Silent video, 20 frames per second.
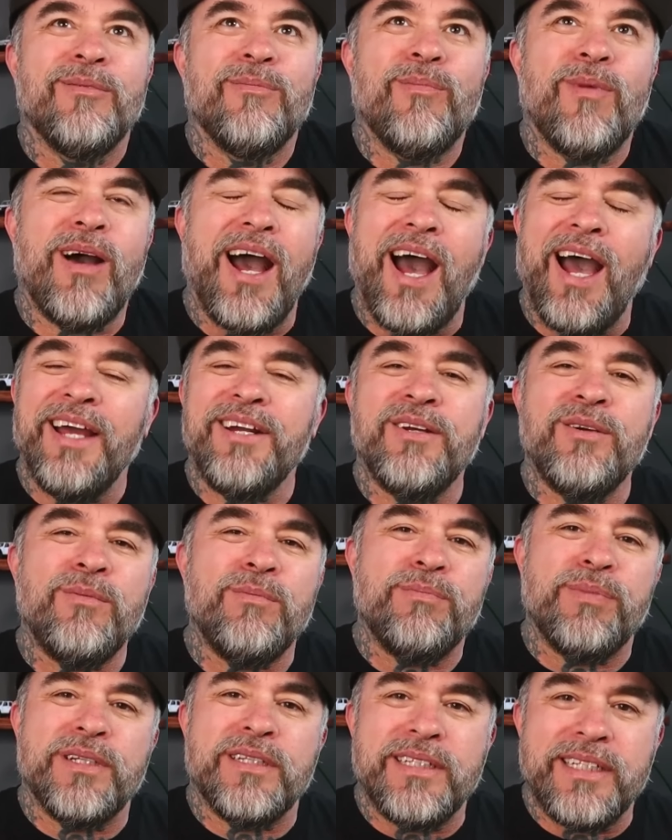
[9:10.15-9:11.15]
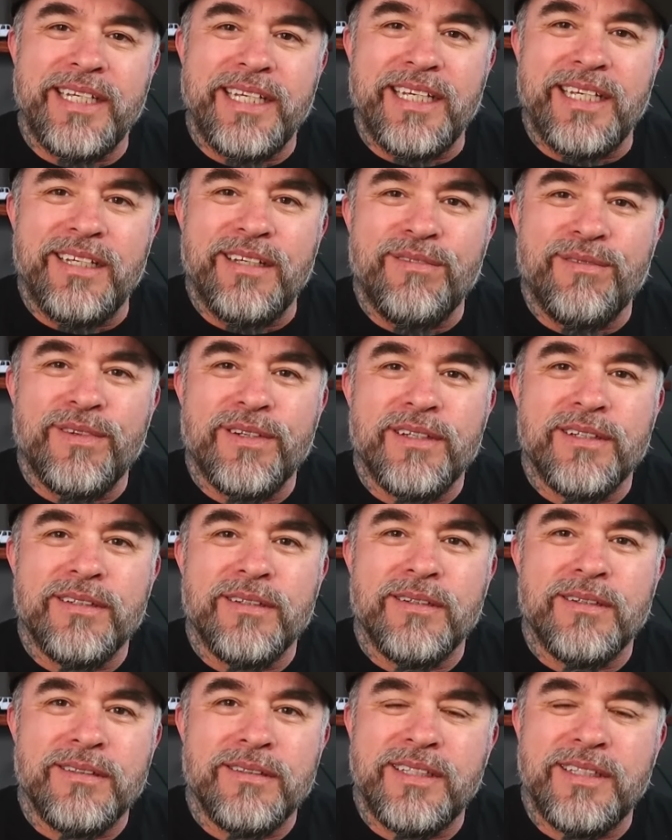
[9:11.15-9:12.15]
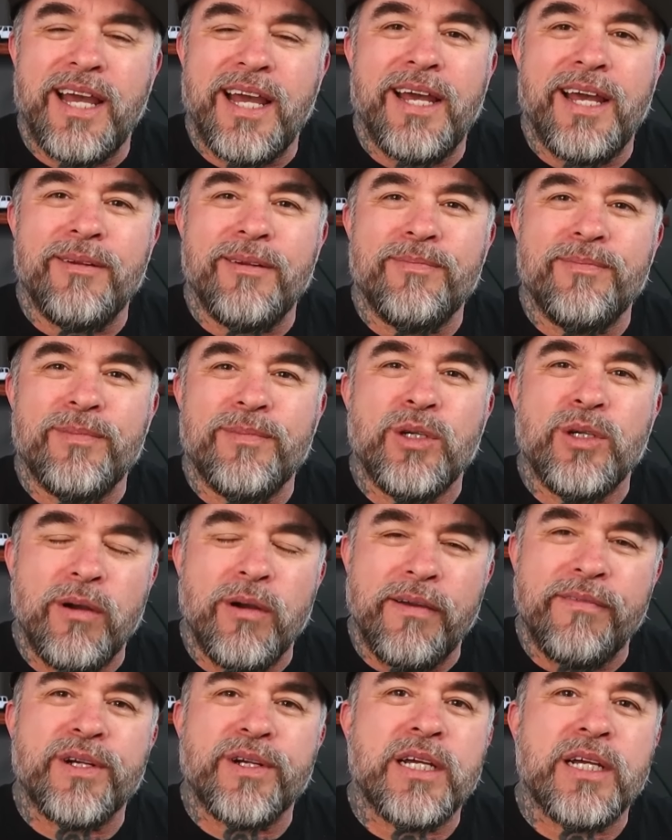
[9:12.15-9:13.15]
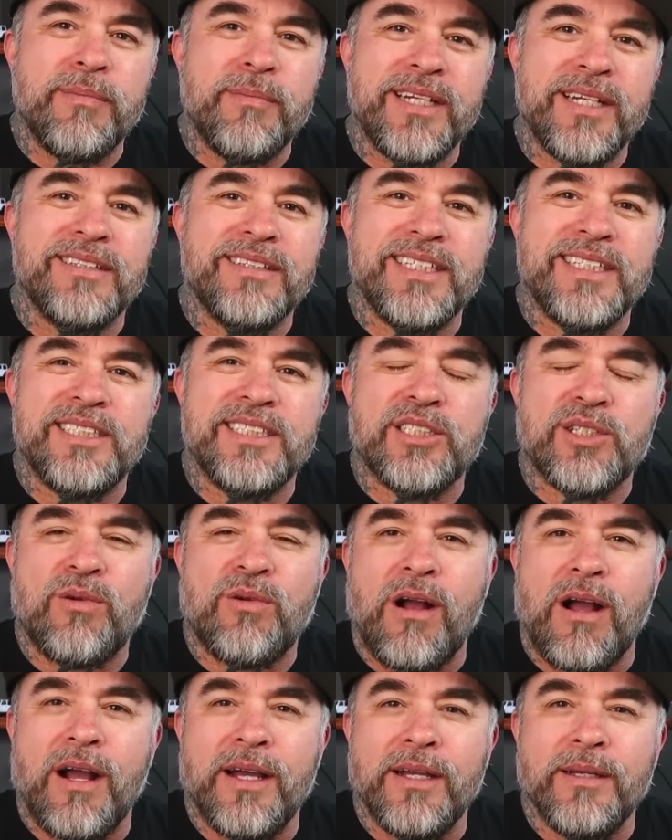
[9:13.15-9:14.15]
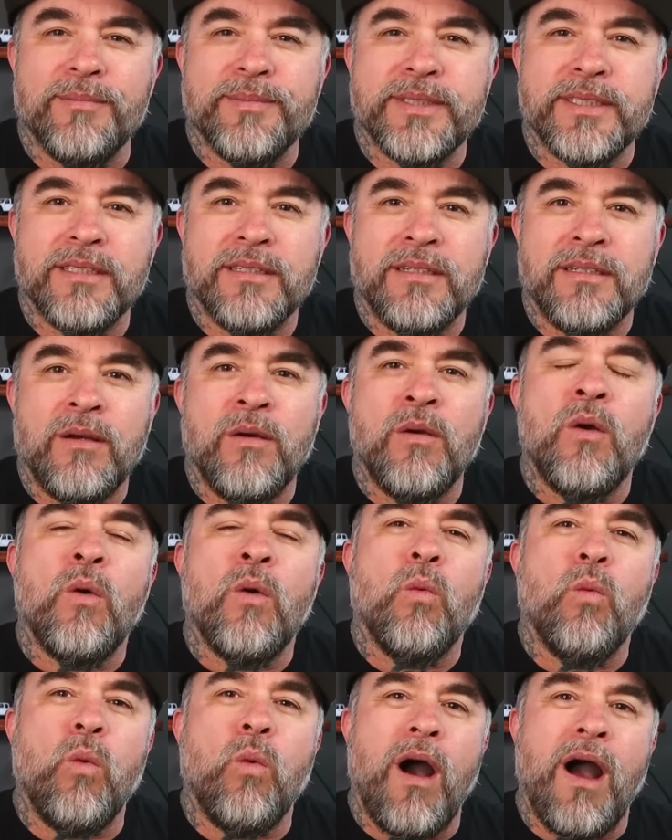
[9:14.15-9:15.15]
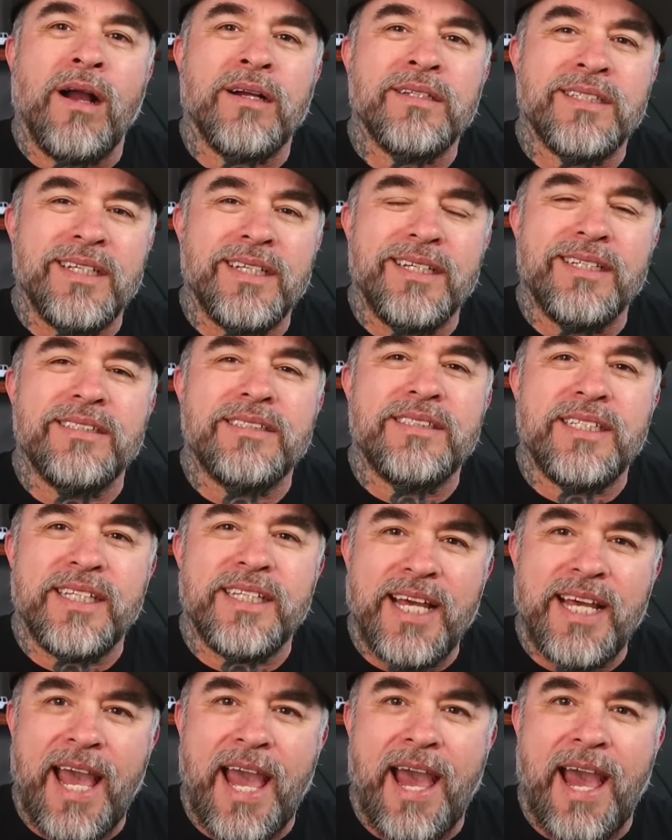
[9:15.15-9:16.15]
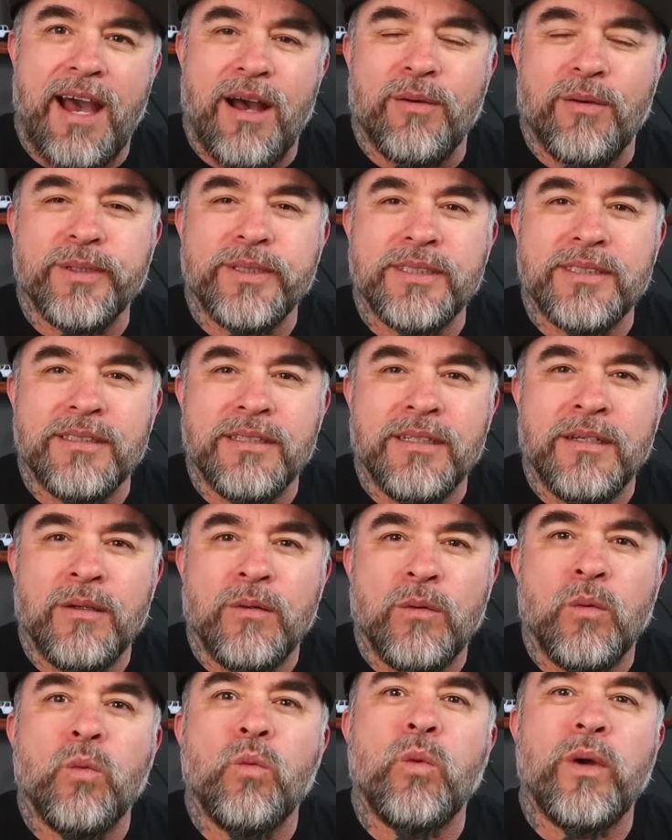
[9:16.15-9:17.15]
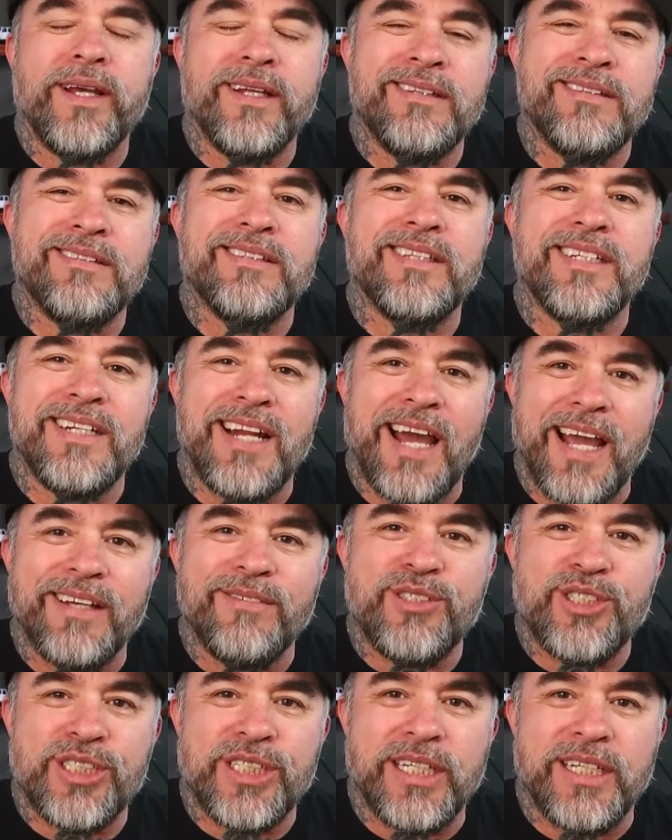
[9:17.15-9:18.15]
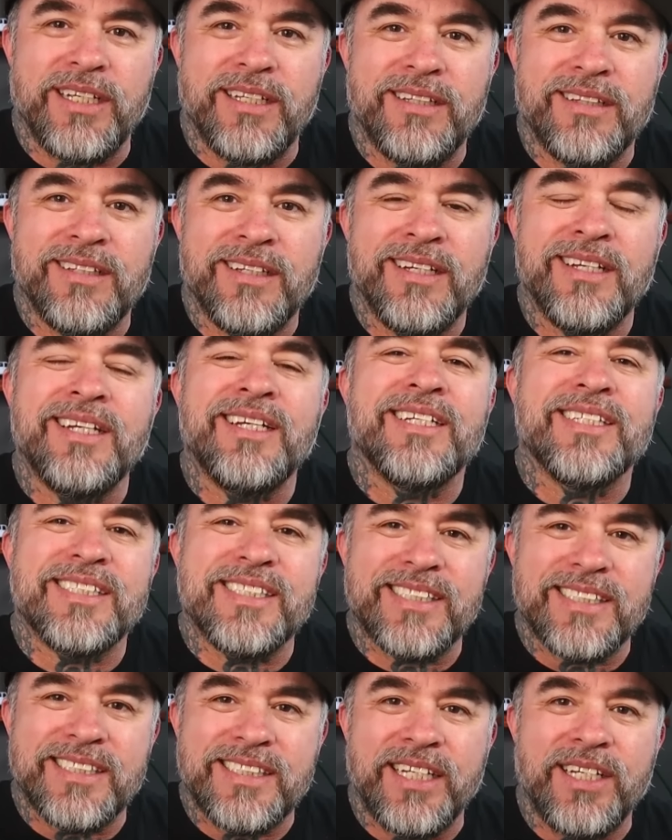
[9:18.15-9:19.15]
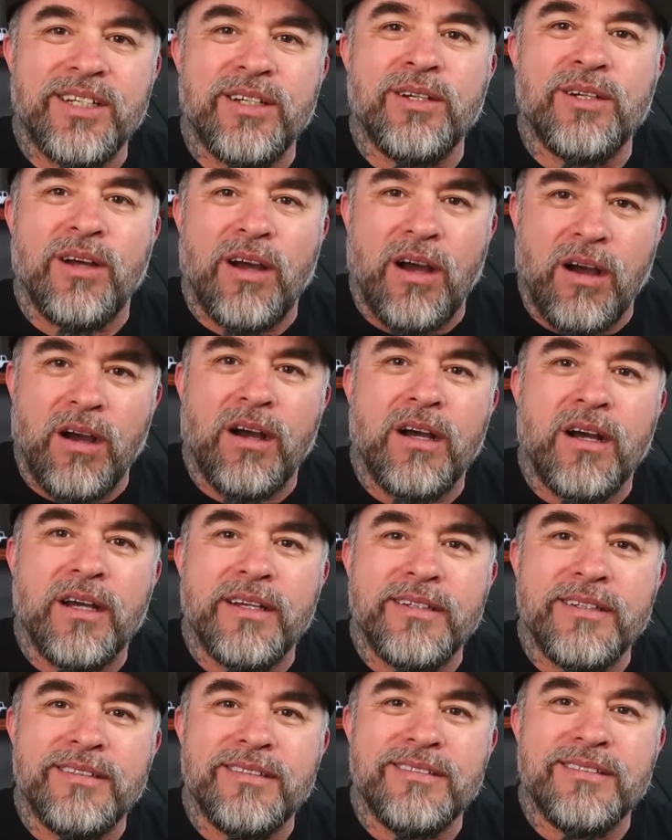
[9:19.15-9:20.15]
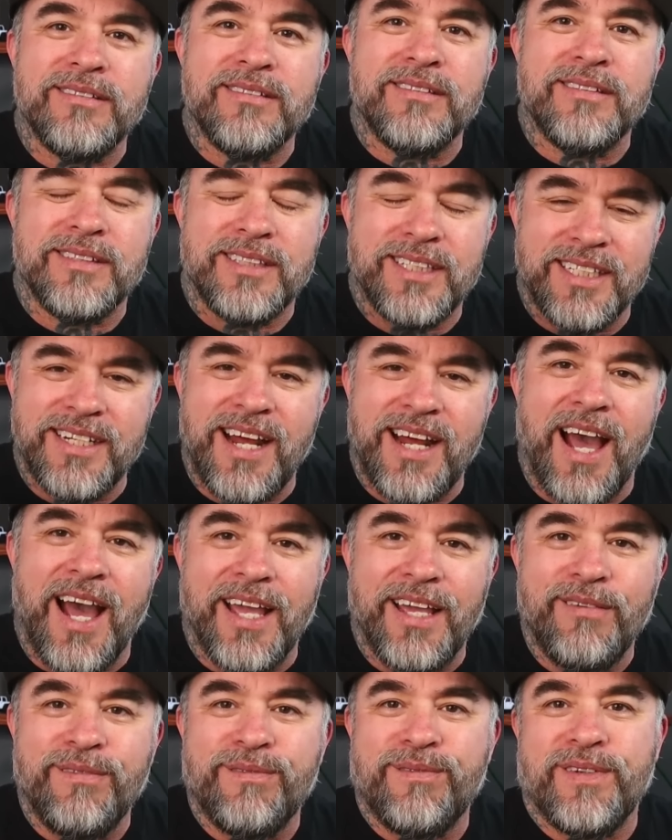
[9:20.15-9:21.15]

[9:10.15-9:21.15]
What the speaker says: I don't believe that whoever committed these crimes walked into the house with the knife sheath still on the knife